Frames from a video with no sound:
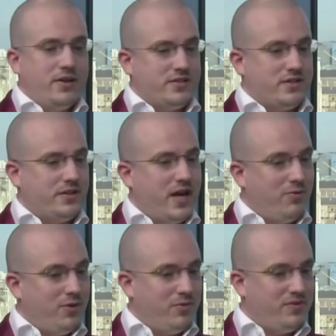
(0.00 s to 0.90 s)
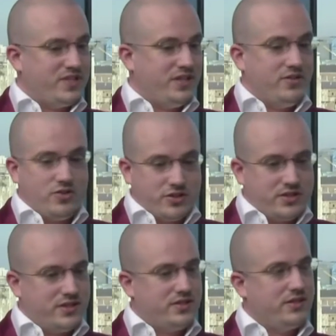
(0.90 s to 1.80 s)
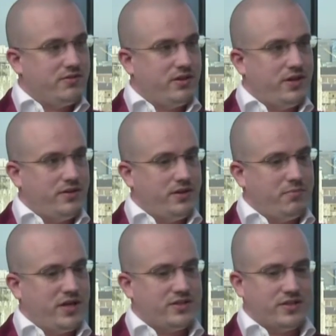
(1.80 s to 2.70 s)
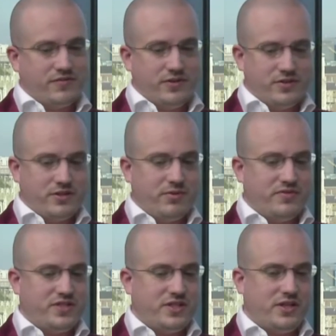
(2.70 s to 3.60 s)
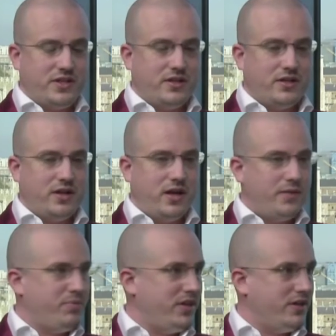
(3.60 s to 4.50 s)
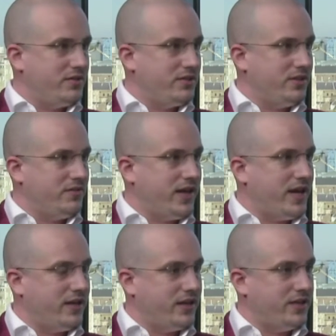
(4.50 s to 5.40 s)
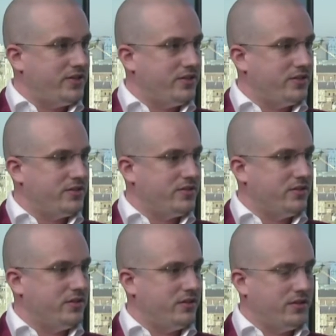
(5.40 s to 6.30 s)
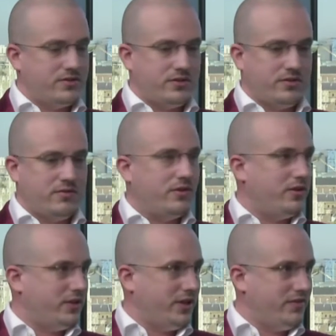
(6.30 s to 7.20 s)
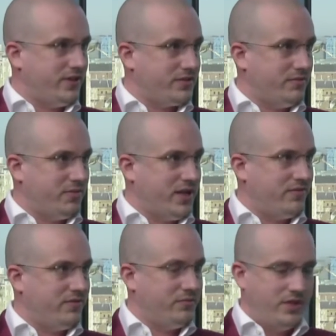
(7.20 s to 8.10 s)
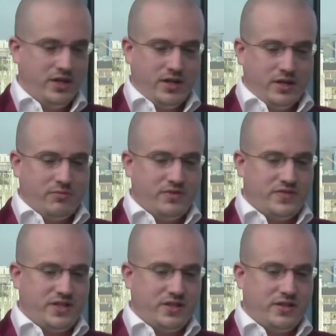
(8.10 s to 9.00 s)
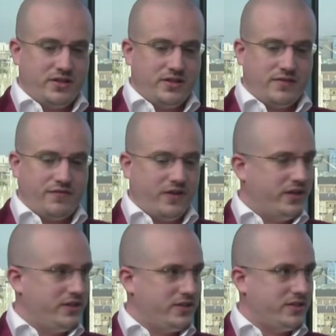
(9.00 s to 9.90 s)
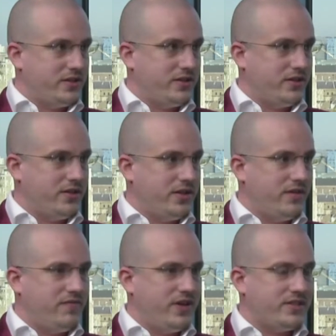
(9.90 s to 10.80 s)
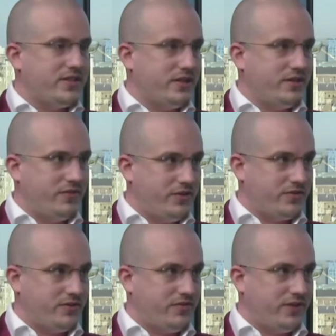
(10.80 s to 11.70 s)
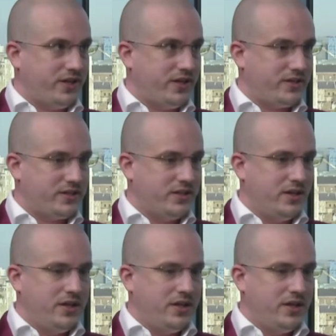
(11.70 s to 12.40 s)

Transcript: and so now what we've seen just this year alone in Bank to the Future, we've seen IPOs giving allocations to the online investment platform. We've seen funds that are investing in the future of finance.